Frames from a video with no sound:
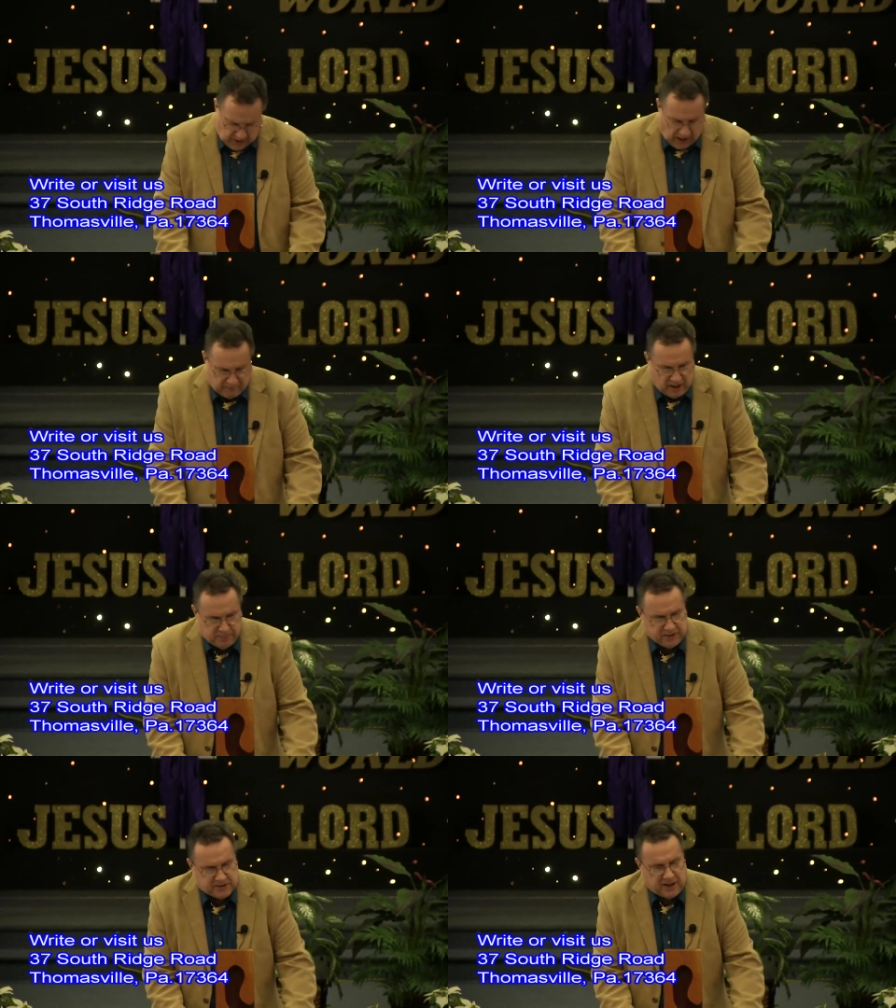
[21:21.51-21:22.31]
I
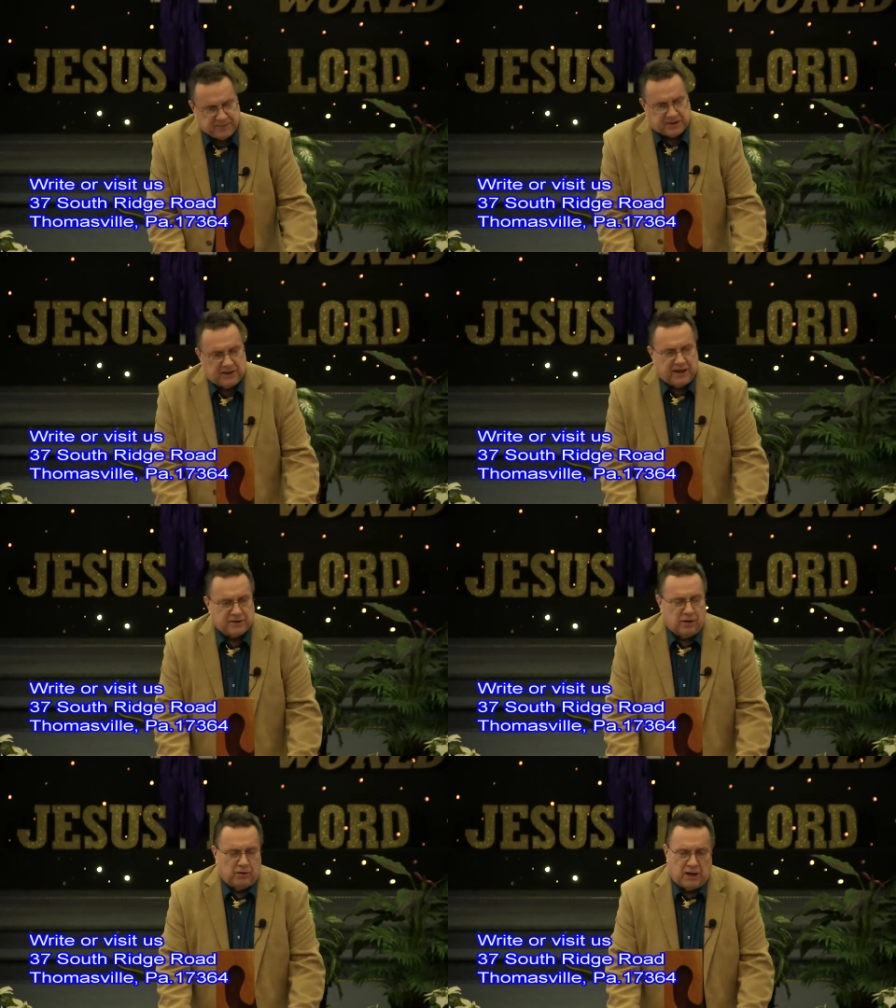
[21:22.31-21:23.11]
might be tempted to
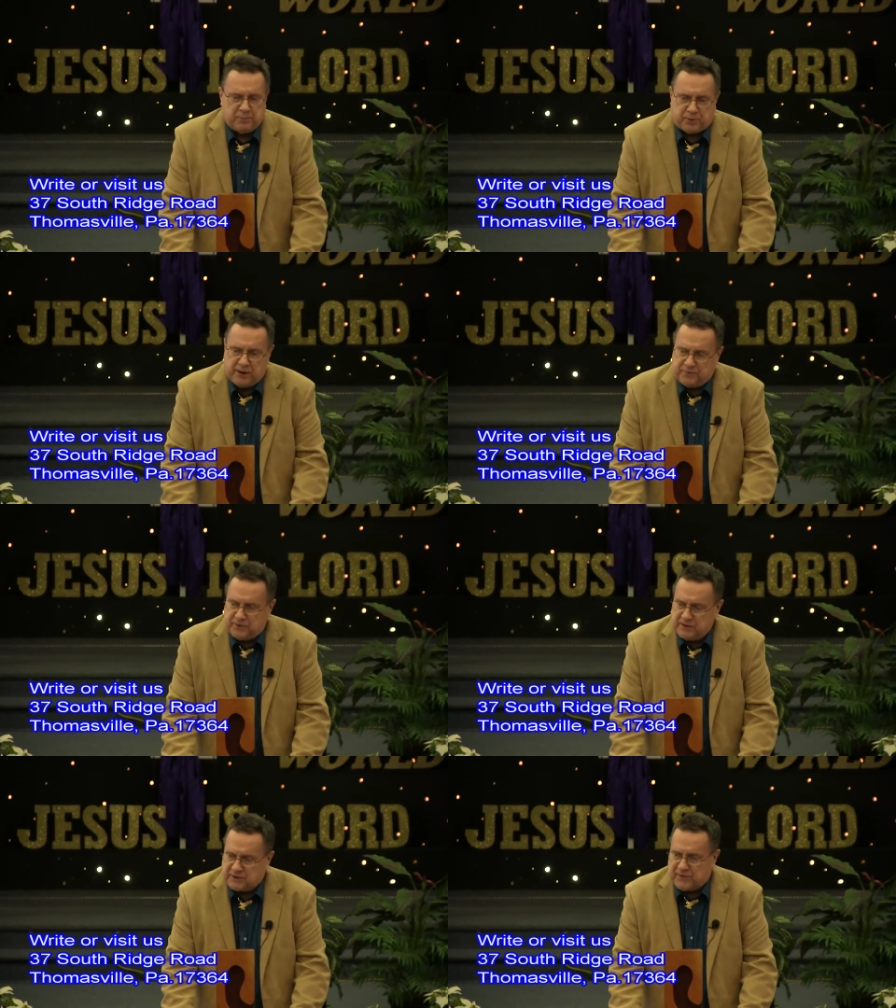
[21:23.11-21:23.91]
let go. I pray
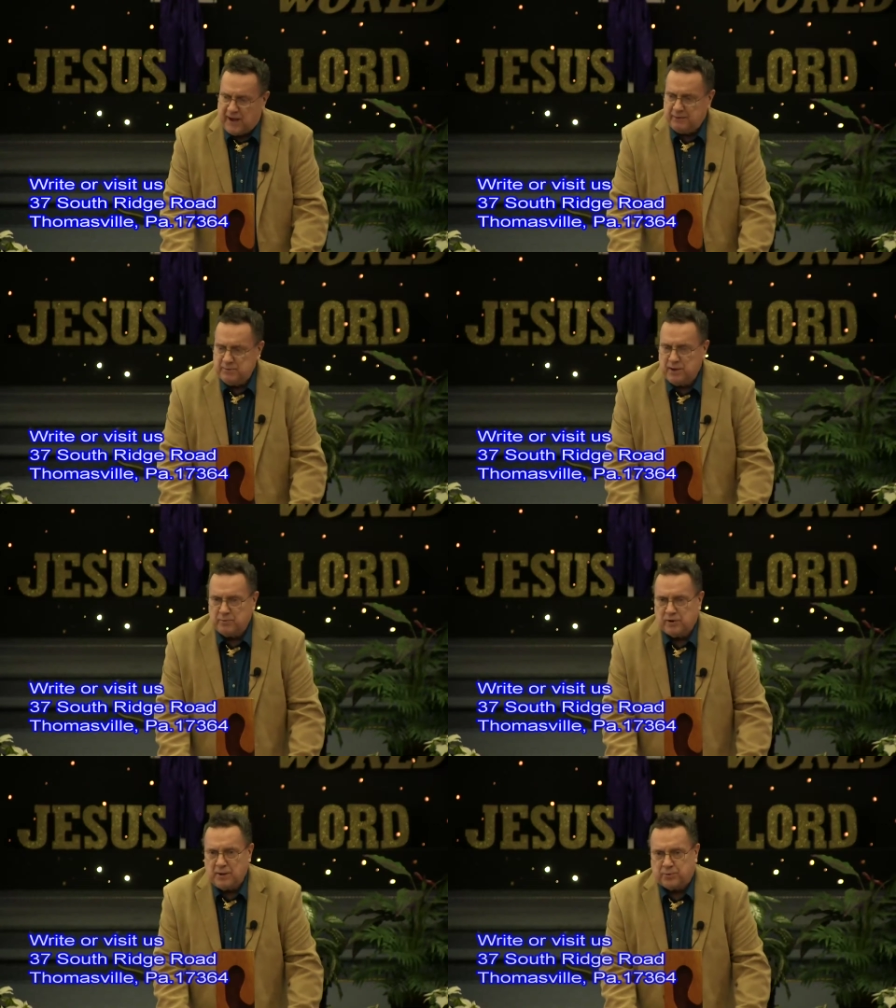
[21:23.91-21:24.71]
for this family
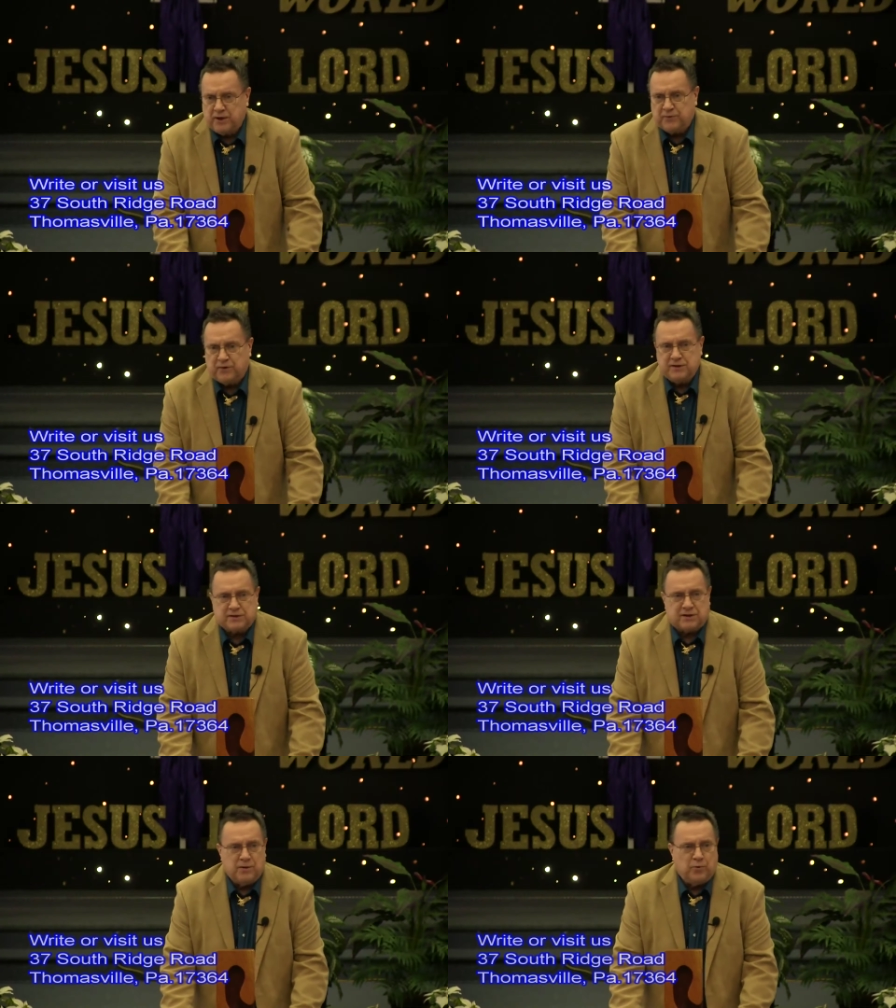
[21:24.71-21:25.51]
member. I pray for
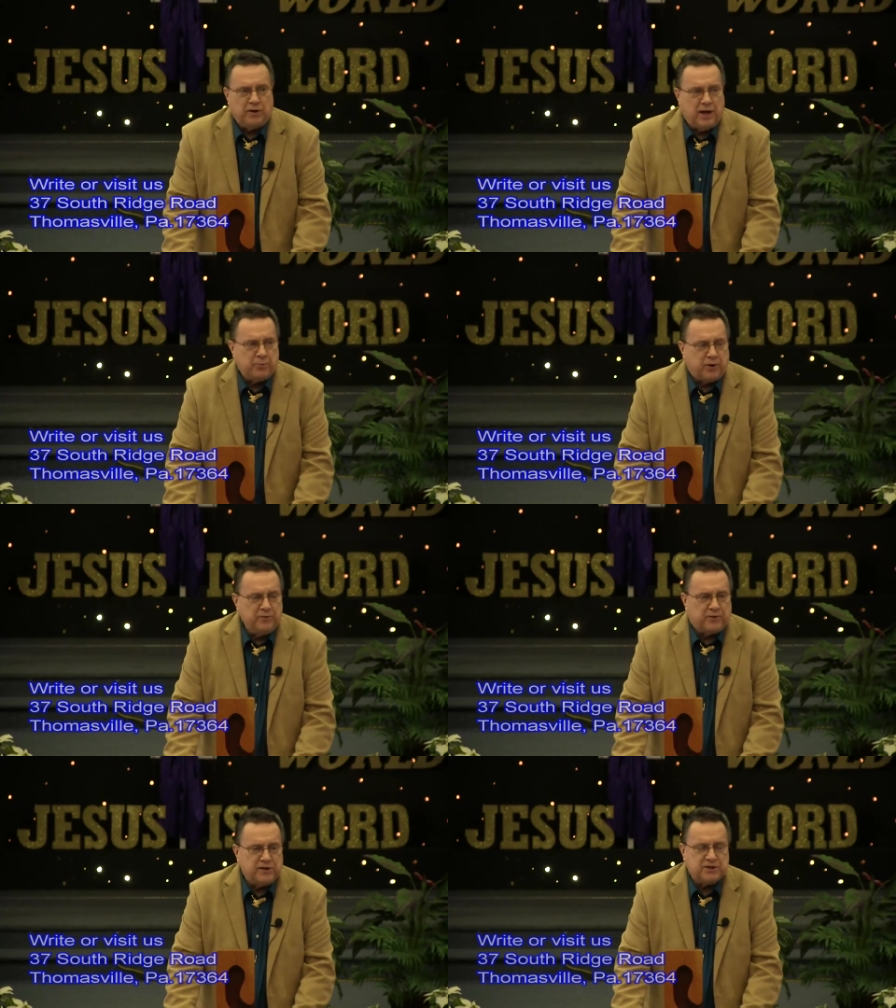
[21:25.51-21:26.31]
this loved one. I pray
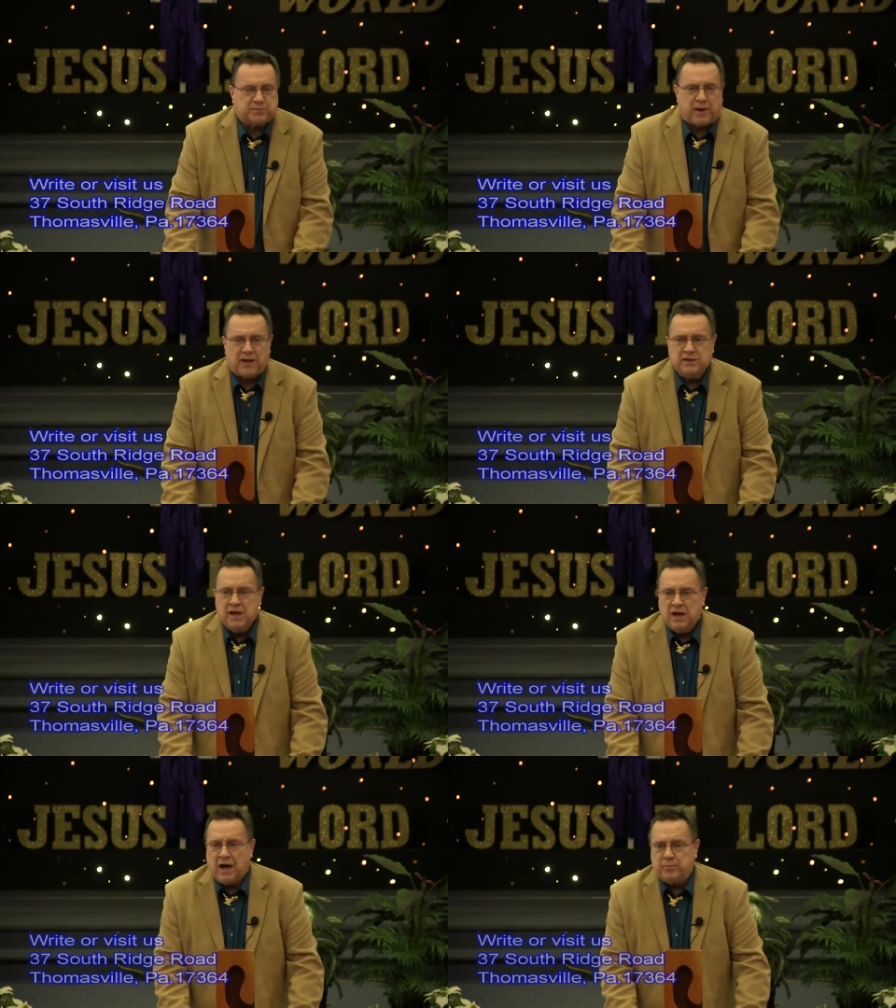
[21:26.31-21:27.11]
for this spouse.
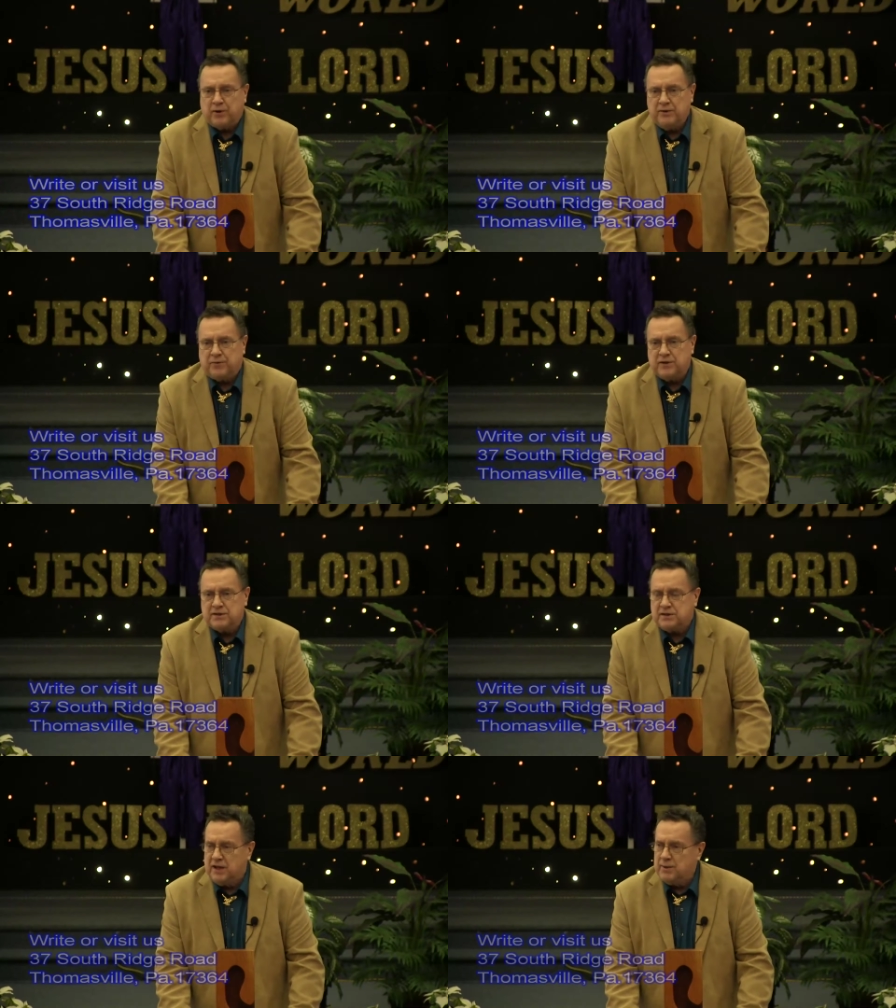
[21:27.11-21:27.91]
I pray for
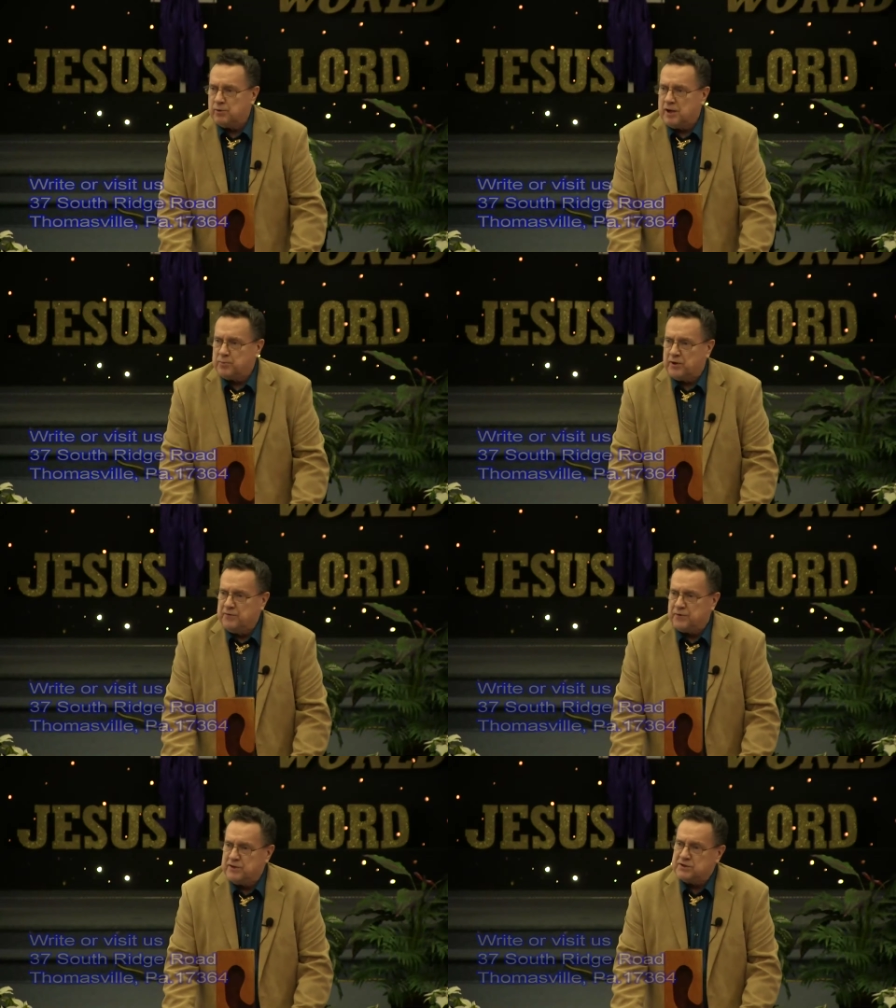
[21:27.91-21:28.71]
this neighbor. I pray
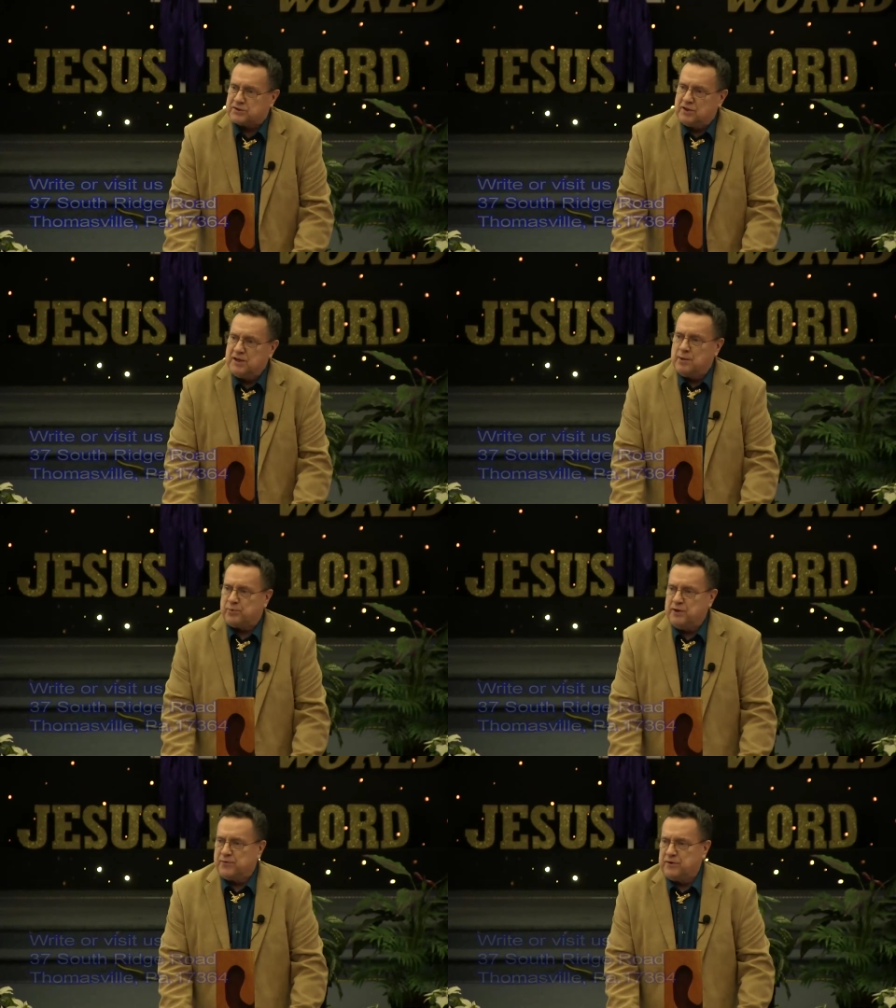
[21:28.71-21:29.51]
for this son. I
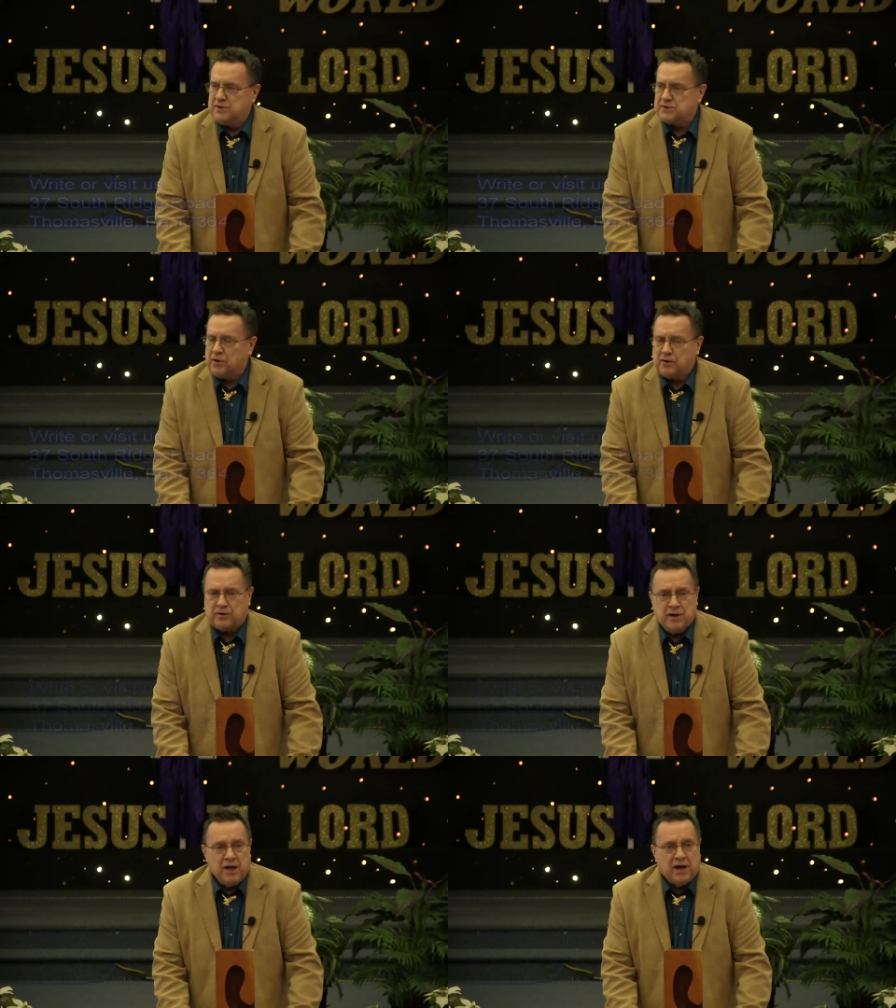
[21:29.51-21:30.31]
pray for this daughter.